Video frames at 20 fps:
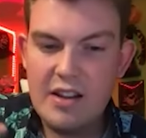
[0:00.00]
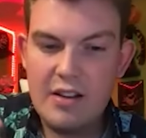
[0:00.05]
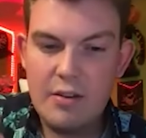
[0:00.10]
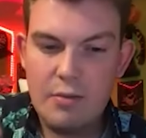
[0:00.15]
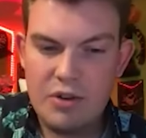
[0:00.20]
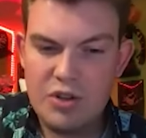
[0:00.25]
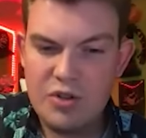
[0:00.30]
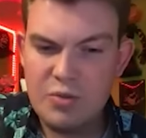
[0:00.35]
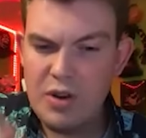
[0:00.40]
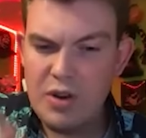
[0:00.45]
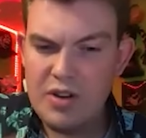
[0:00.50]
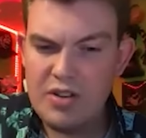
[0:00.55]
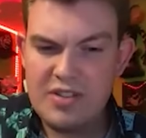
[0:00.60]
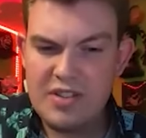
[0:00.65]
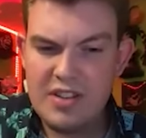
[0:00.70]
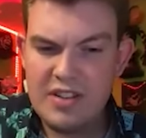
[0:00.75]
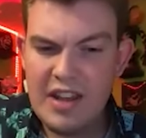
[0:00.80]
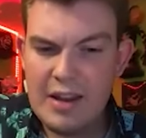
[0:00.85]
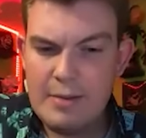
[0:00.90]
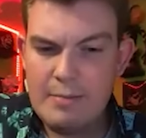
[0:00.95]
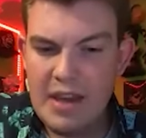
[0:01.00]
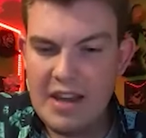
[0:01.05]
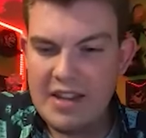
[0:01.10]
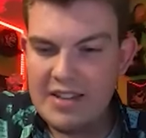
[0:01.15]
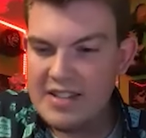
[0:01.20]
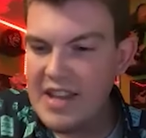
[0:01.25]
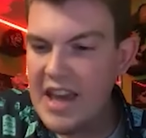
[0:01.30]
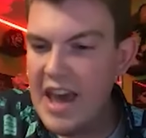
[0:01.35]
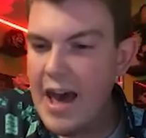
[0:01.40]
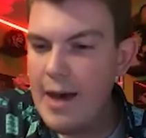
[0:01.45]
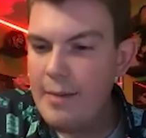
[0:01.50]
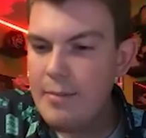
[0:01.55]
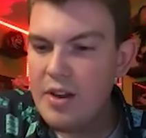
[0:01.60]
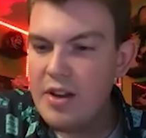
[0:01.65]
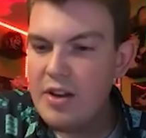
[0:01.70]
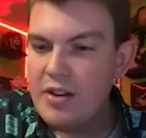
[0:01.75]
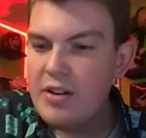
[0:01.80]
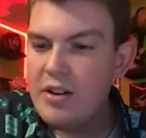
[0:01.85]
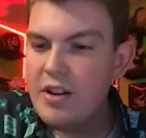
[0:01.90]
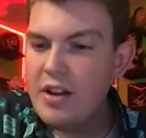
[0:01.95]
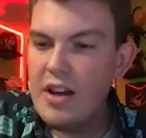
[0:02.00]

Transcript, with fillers: which was the Dead Man's Cabin.